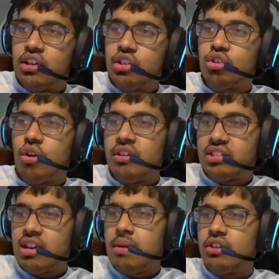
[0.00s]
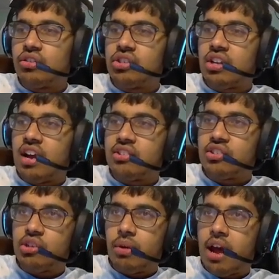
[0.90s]
So it's going to be interesting, guys, to
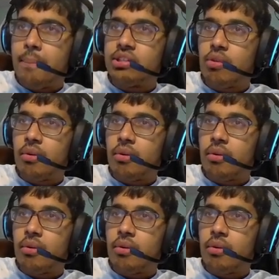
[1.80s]
see what happens.